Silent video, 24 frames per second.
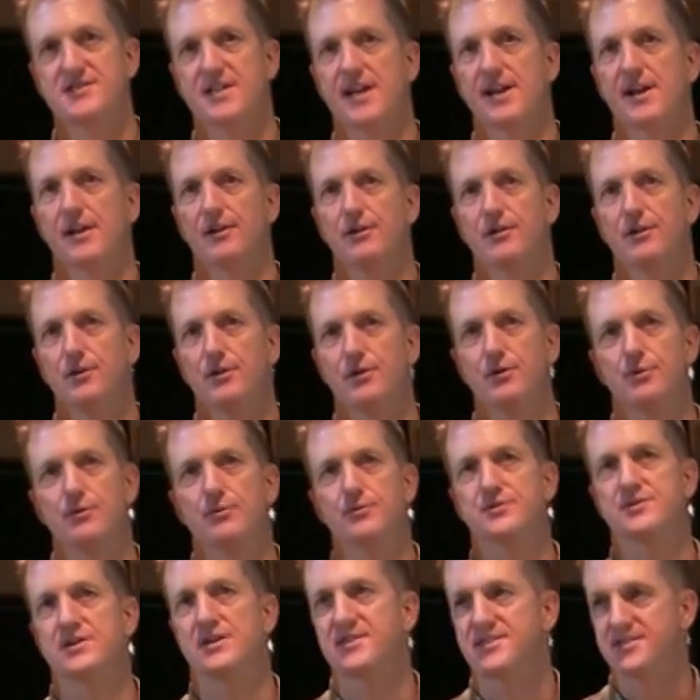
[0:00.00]
that
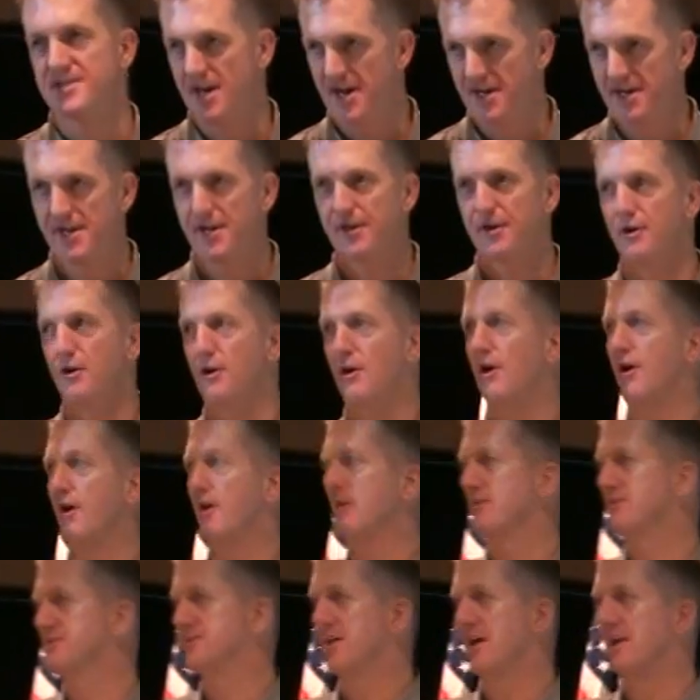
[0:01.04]
includes assigning
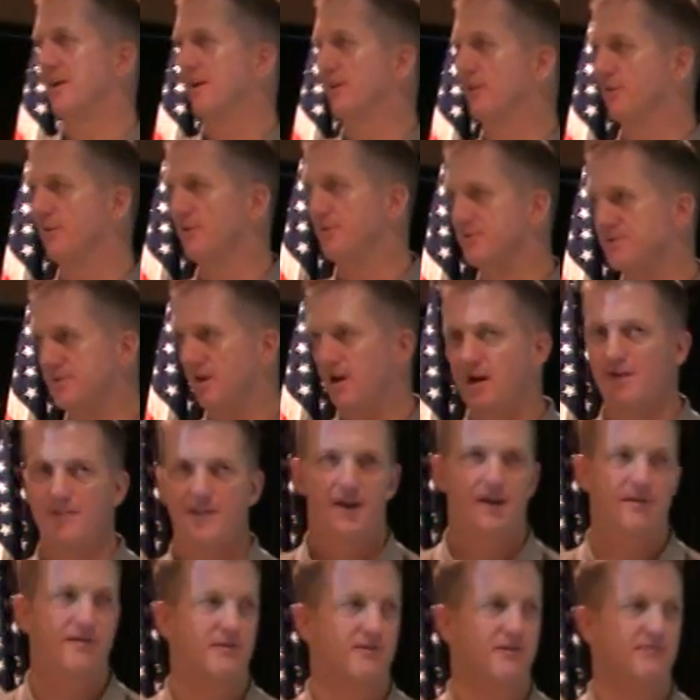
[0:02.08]
cards, that includes all that
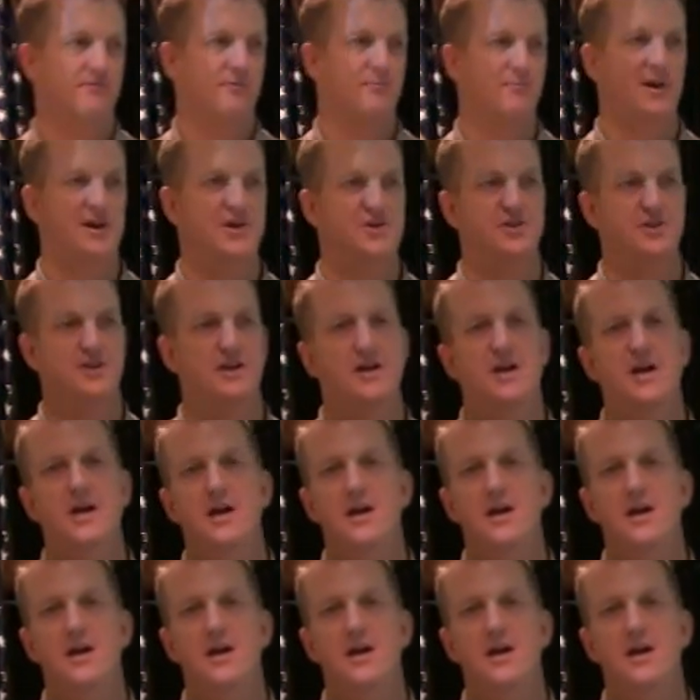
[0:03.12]
other information.